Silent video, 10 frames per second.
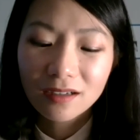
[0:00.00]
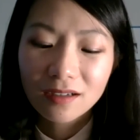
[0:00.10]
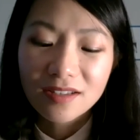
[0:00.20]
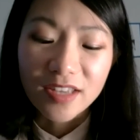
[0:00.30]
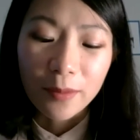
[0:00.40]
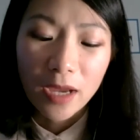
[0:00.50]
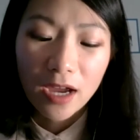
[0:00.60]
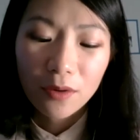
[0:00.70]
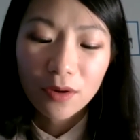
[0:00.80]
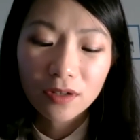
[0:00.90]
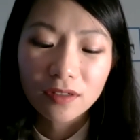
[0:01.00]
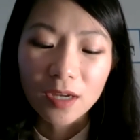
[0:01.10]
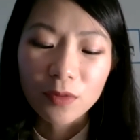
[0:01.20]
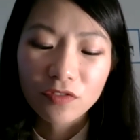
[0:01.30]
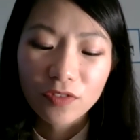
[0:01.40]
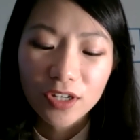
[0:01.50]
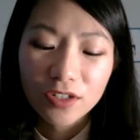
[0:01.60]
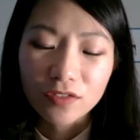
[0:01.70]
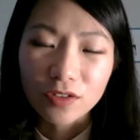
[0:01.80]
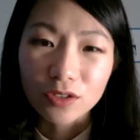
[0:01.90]
Somehow, I'm afraid
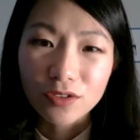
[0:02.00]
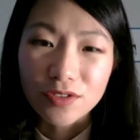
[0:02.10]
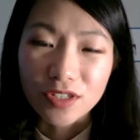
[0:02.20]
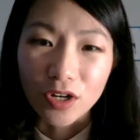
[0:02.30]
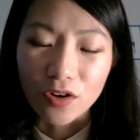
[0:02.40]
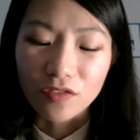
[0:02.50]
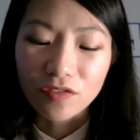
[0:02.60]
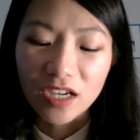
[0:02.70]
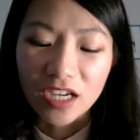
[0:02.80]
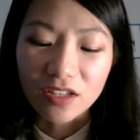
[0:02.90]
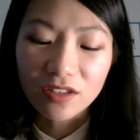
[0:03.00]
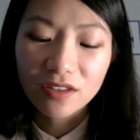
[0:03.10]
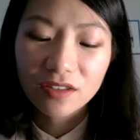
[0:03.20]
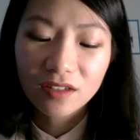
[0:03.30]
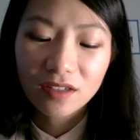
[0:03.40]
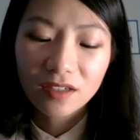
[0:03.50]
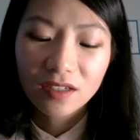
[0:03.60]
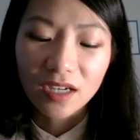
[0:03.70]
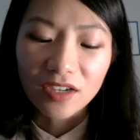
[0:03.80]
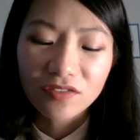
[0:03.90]
of her losing her faith.
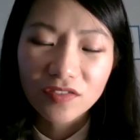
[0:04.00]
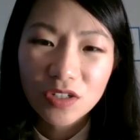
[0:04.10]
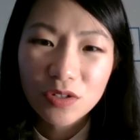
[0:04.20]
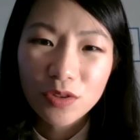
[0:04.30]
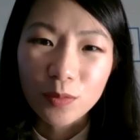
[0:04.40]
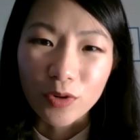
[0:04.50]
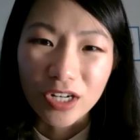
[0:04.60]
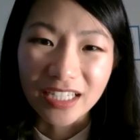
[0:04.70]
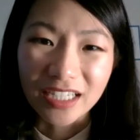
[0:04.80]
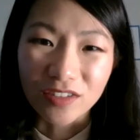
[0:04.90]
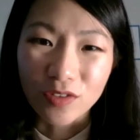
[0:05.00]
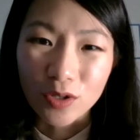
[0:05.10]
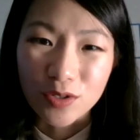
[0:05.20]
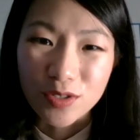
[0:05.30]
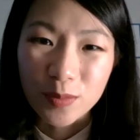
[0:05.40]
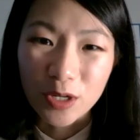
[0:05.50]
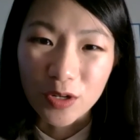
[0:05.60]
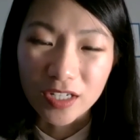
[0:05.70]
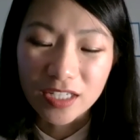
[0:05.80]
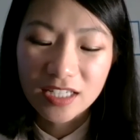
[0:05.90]
I fear the breaking of her
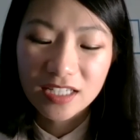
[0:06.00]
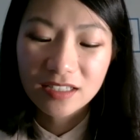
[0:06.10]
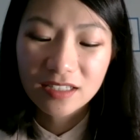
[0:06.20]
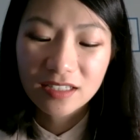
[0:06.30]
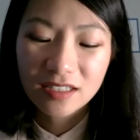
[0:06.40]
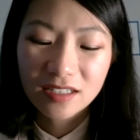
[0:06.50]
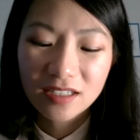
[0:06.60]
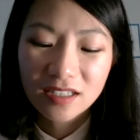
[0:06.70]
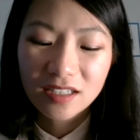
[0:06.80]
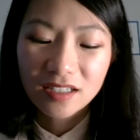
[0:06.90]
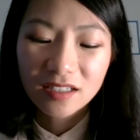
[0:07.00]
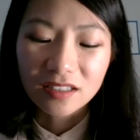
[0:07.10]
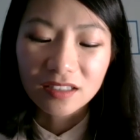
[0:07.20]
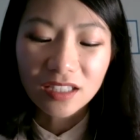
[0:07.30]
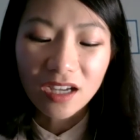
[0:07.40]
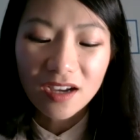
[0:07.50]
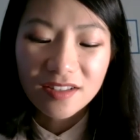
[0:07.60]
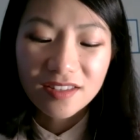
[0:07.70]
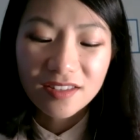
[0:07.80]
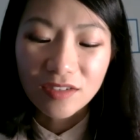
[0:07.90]
spirit. The
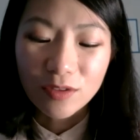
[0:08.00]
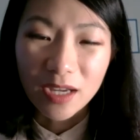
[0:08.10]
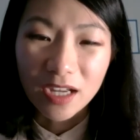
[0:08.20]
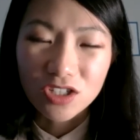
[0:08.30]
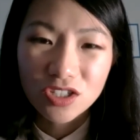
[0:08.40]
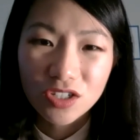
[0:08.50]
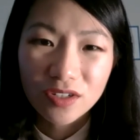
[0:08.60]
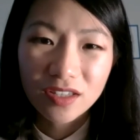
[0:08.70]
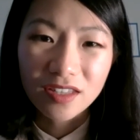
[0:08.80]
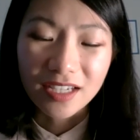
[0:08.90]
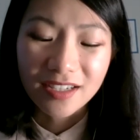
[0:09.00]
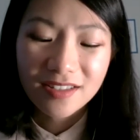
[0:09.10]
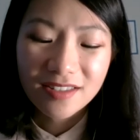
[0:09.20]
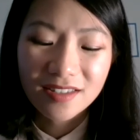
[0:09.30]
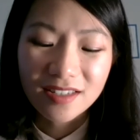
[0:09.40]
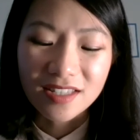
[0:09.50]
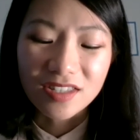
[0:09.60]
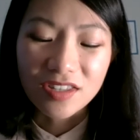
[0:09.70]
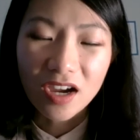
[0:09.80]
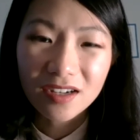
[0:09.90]
loss of imaginary things is
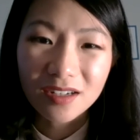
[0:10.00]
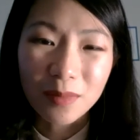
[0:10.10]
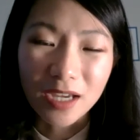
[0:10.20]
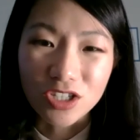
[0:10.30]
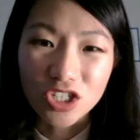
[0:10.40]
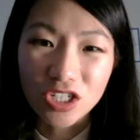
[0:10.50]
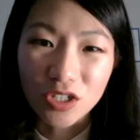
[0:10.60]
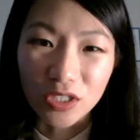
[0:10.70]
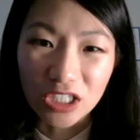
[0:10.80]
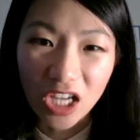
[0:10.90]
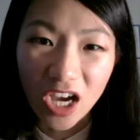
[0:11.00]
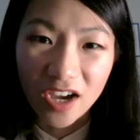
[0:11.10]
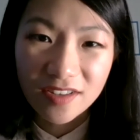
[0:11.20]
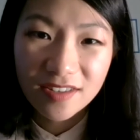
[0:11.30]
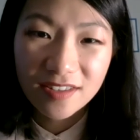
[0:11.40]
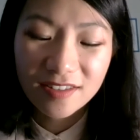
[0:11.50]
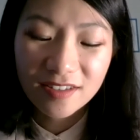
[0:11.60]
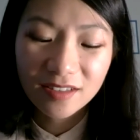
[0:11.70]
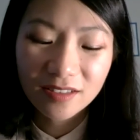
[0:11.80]
not imaginary loss.